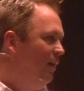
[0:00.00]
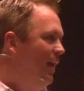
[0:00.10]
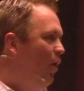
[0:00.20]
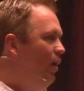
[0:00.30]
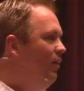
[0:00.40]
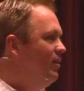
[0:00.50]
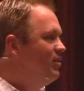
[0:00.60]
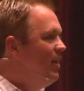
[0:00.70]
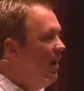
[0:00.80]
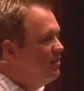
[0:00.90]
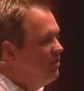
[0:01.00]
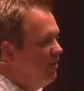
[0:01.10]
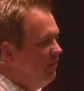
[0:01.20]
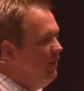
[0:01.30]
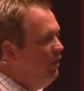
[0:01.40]
Now, in this text,
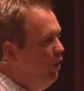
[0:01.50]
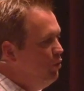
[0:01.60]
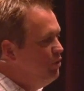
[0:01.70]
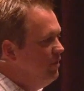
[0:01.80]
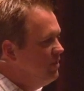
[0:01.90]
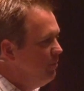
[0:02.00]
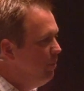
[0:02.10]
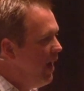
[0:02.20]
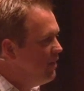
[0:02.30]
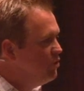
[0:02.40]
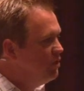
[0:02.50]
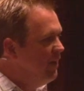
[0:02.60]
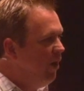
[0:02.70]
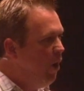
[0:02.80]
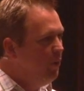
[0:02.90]
theologians and pastors
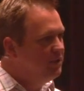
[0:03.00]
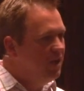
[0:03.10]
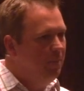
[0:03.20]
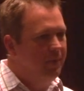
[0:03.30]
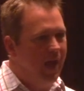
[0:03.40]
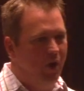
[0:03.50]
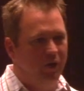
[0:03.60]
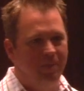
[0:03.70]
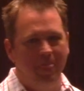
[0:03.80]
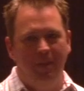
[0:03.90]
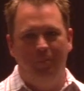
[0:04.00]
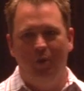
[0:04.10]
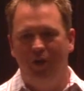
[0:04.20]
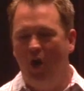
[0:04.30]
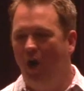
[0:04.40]
have always come down
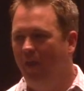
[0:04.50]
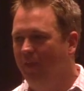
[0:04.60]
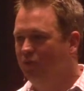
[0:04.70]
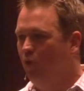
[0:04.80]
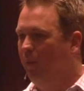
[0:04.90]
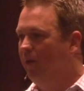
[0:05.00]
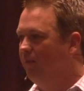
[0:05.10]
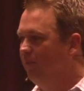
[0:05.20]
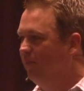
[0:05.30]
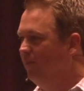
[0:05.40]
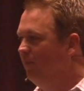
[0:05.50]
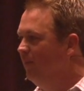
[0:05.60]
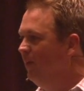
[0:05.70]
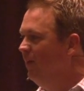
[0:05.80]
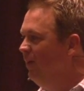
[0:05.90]
pretty hard on this woman.
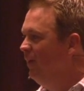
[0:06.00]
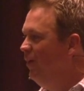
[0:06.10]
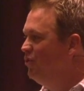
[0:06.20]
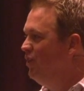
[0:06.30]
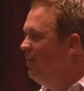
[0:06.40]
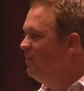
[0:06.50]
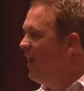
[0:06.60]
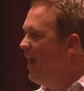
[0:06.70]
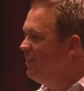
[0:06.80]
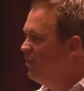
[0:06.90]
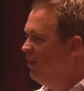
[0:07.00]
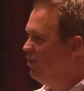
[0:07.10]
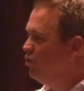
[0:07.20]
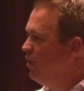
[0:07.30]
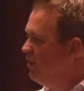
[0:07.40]
She is asking
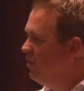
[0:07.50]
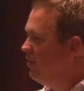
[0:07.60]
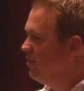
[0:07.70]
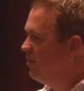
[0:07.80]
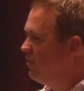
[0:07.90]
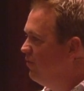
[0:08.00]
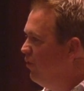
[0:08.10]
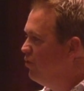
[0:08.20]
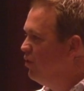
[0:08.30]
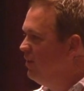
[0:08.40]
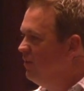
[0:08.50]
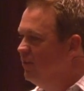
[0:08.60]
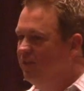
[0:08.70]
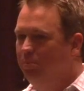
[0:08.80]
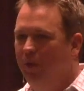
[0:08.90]
Jesus for
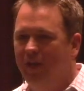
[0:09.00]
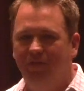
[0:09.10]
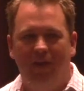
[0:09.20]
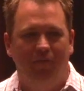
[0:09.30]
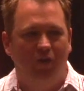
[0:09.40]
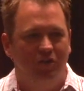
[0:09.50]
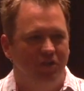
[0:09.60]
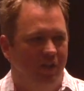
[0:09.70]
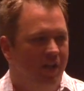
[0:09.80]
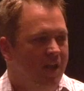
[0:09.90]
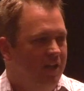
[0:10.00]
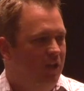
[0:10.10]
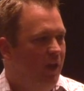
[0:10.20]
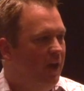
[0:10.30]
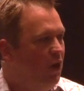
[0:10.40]
Jesus to play favorites and to
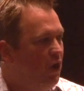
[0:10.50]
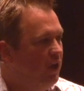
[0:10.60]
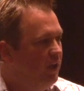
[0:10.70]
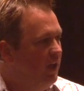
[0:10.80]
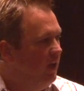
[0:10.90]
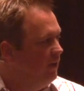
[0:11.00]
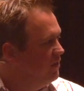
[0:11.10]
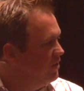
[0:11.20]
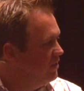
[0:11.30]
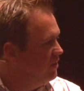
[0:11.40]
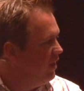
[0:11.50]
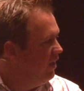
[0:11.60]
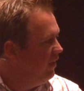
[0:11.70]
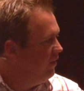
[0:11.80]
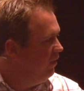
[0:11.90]
let her kids sit
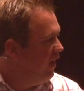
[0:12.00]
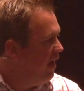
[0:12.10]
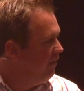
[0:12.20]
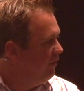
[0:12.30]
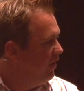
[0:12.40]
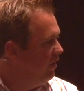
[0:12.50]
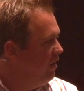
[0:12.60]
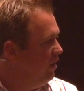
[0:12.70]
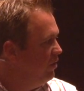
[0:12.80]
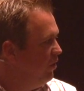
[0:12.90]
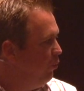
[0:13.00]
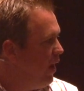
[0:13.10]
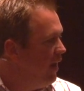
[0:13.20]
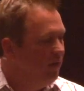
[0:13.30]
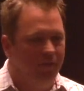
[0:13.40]
at the left and to the
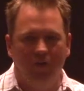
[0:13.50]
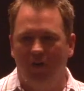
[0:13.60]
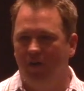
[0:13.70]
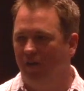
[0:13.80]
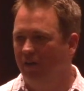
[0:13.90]
right of her.